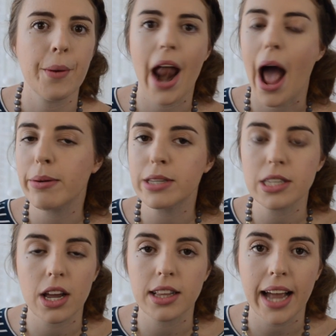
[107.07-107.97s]
what, I was
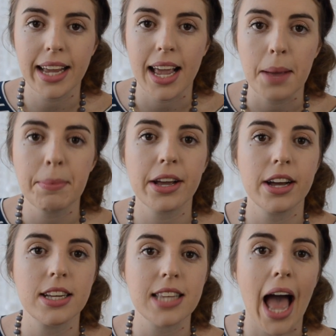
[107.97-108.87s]
so lucky because